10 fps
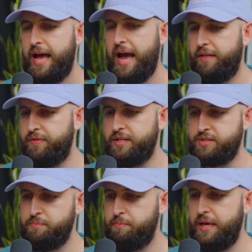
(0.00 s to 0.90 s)
had
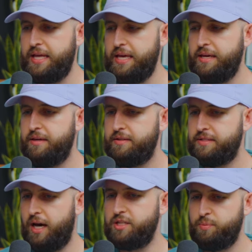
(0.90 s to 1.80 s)
this many
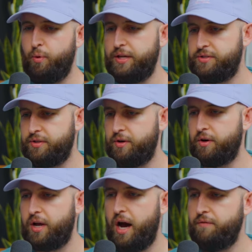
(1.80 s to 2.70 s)
touch points or,
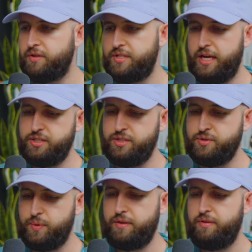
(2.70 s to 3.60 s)
or,
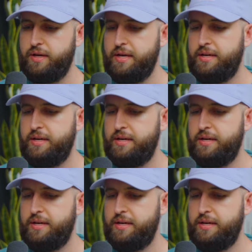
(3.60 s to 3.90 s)
conversations with